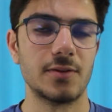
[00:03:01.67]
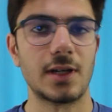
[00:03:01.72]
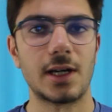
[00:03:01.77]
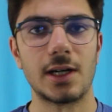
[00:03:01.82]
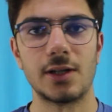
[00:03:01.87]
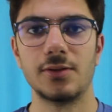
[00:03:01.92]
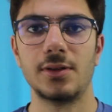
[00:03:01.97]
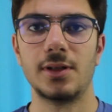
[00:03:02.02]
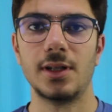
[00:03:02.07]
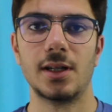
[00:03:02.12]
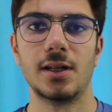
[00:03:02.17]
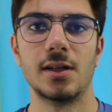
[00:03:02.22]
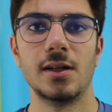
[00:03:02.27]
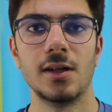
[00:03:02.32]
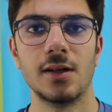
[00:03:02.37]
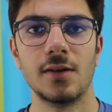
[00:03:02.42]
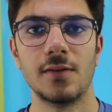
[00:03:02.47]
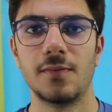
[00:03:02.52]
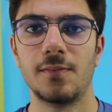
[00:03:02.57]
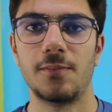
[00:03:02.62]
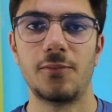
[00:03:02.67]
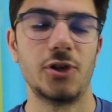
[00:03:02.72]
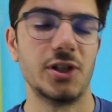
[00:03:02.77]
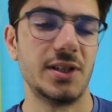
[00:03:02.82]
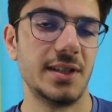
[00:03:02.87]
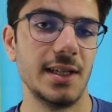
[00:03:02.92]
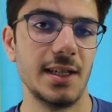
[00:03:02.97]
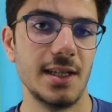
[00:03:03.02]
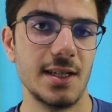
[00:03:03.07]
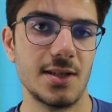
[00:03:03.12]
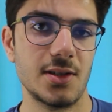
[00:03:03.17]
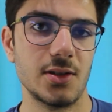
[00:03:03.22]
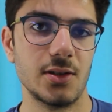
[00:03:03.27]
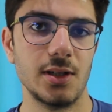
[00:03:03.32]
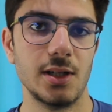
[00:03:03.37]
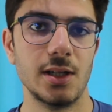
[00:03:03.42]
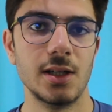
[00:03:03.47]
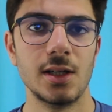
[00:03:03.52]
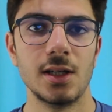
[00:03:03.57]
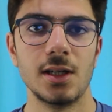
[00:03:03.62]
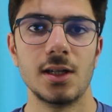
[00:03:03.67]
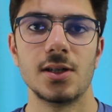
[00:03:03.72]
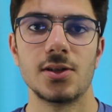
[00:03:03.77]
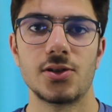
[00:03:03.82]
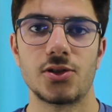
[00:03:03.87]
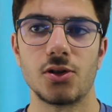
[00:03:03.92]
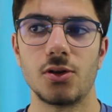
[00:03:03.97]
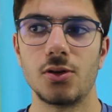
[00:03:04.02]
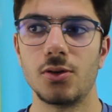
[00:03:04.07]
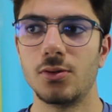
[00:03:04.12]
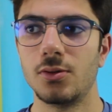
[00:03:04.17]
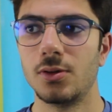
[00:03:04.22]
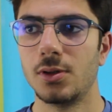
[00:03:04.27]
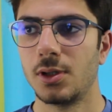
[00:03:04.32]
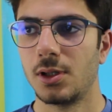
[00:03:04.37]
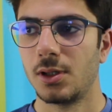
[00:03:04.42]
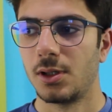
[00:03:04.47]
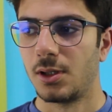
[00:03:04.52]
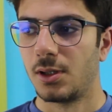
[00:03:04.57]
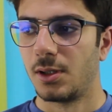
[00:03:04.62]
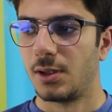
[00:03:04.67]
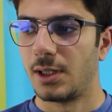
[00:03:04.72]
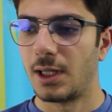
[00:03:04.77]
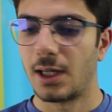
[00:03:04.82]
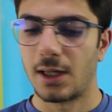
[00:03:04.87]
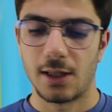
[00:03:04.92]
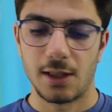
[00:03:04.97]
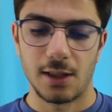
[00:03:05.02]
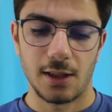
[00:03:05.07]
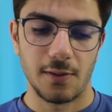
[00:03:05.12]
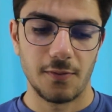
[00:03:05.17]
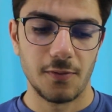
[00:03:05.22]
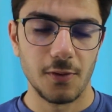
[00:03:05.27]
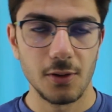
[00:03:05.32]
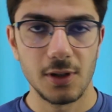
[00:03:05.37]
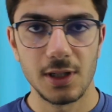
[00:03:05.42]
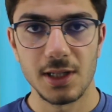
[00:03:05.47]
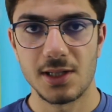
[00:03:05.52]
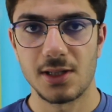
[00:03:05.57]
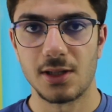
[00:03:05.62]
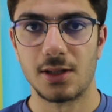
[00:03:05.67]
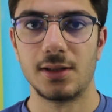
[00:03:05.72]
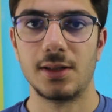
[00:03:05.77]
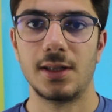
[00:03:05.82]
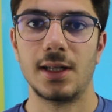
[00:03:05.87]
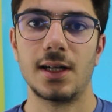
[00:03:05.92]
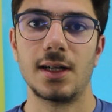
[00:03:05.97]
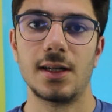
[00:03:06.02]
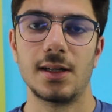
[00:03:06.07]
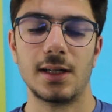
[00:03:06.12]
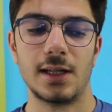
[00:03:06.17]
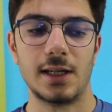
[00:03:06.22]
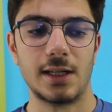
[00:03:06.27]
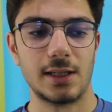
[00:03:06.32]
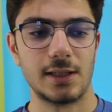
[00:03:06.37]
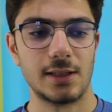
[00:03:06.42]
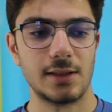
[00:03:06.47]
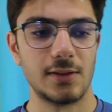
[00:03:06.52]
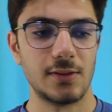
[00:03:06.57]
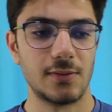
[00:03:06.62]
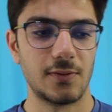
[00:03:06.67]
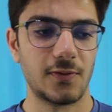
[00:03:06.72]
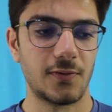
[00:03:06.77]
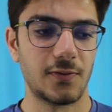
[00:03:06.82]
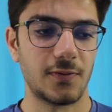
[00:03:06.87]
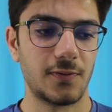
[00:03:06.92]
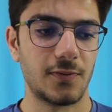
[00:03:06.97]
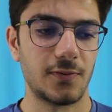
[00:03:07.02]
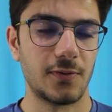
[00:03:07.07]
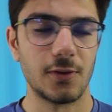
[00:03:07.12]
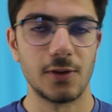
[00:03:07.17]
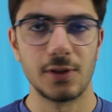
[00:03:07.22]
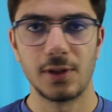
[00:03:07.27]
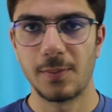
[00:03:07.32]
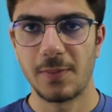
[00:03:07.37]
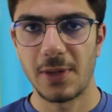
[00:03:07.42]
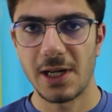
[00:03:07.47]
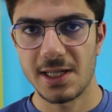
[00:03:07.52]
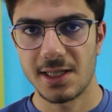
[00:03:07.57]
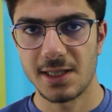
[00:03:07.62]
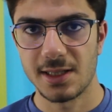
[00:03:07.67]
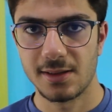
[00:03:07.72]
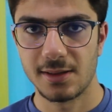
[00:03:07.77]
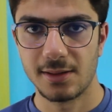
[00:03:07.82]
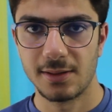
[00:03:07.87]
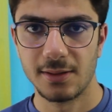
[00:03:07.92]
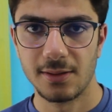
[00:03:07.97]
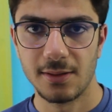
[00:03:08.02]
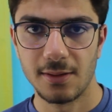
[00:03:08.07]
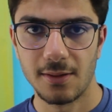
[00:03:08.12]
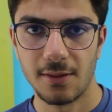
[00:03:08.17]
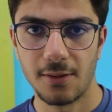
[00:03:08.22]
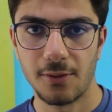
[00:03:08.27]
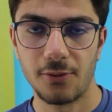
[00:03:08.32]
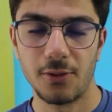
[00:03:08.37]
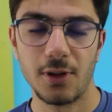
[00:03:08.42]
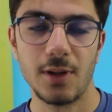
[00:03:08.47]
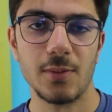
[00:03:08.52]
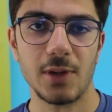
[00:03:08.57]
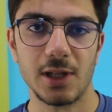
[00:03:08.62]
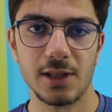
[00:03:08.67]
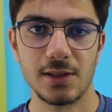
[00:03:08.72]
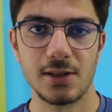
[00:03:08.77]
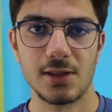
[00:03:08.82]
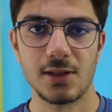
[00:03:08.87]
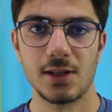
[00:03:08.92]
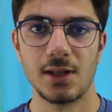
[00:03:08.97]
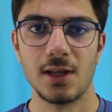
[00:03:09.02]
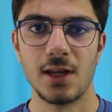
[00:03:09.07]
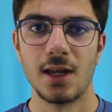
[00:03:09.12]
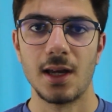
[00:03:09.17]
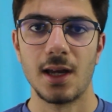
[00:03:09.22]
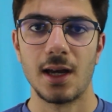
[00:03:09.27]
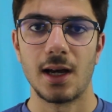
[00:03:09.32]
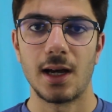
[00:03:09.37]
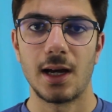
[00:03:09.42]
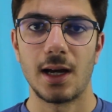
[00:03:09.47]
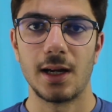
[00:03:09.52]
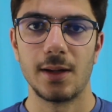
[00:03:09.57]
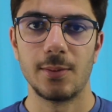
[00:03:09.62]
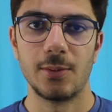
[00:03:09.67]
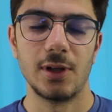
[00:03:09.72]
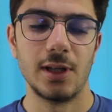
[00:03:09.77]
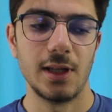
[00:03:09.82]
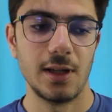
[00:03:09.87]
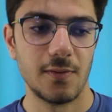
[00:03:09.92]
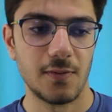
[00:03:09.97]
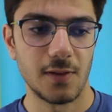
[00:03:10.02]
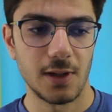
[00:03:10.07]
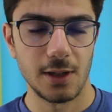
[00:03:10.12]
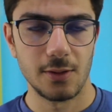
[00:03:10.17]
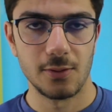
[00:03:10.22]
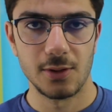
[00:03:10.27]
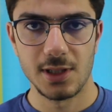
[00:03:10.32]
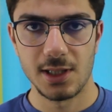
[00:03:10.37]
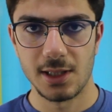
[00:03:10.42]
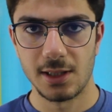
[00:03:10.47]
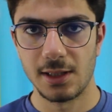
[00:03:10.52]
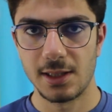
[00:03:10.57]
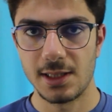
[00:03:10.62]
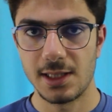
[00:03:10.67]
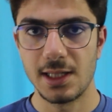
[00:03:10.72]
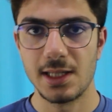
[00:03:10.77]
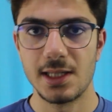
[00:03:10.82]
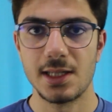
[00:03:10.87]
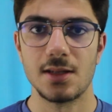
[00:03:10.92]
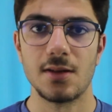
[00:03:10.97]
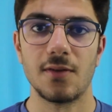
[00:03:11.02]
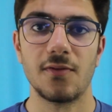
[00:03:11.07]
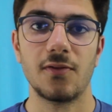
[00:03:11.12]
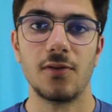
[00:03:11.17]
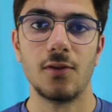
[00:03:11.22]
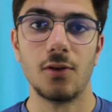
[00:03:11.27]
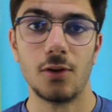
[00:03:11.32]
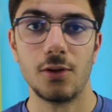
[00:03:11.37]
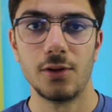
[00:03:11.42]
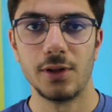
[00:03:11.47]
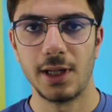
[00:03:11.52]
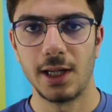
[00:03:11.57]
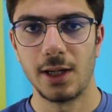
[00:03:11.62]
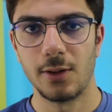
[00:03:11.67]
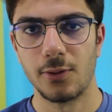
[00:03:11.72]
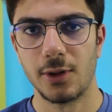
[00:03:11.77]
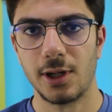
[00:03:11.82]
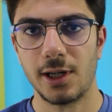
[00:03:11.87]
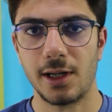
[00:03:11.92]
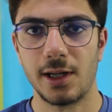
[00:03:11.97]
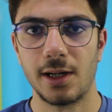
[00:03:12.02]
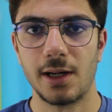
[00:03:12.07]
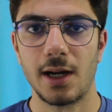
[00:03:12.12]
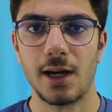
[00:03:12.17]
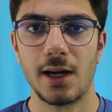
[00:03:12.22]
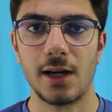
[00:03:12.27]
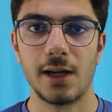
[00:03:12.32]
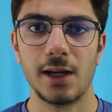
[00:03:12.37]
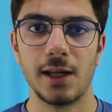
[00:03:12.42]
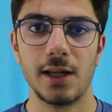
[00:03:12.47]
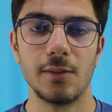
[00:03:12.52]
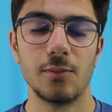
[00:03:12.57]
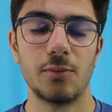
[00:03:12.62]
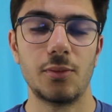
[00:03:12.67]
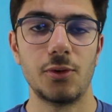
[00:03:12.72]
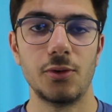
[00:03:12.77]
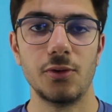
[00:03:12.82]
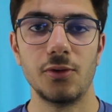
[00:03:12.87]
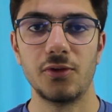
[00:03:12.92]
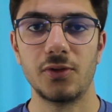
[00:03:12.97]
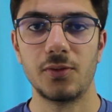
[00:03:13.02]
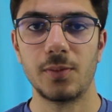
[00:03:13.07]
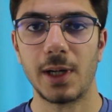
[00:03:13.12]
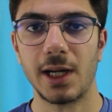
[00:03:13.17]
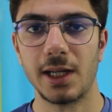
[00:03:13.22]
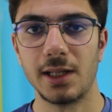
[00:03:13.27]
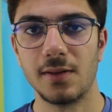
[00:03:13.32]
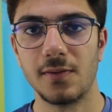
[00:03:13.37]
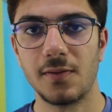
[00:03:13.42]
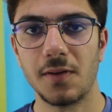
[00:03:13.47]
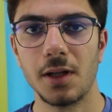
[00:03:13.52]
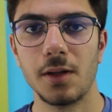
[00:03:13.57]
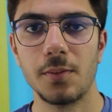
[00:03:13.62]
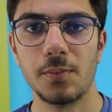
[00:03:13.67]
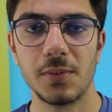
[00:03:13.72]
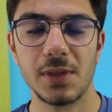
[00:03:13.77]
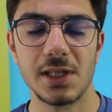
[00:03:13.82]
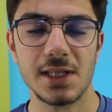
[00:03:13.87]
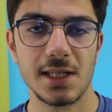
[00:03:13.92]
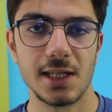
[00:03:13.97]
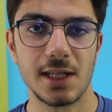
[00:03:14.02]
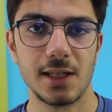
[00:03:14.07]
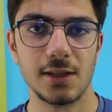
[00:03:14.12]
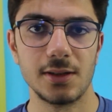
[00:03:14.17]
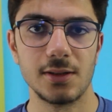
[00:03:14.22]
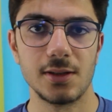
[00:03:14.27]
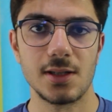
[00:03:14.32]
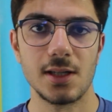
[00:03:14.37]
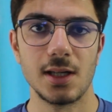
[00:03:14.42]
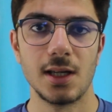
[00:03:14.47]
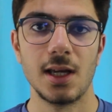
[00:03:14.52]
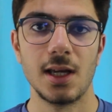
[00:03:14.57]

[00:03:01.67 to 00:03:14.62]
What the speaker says: out there pretty easily. So, yeah, I focus on that. And for the past 3 months, I believe I was in the season of learning where I improved my development skills.